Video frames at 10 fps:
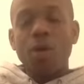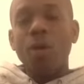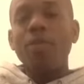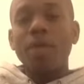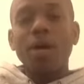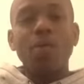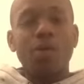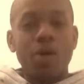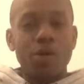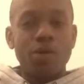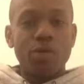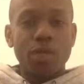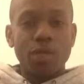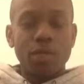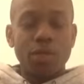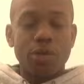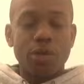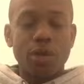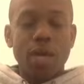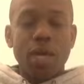One thing I want you to
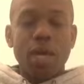consider